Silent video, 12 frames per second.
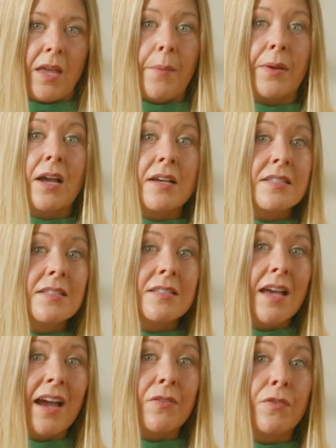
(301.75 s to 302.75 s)
And because
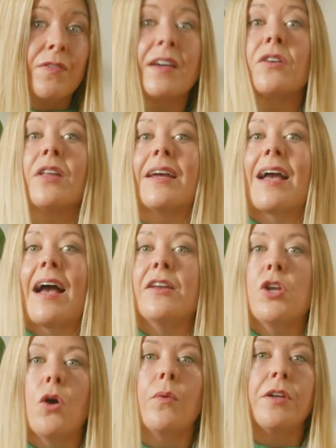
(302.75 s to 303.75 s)
I feel like I
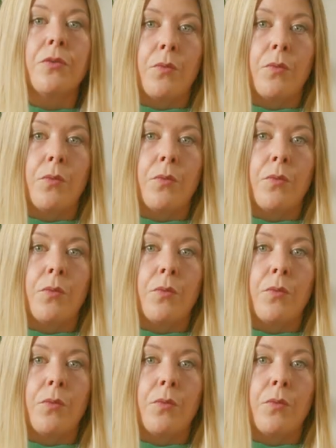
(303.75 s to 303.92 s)
know what you're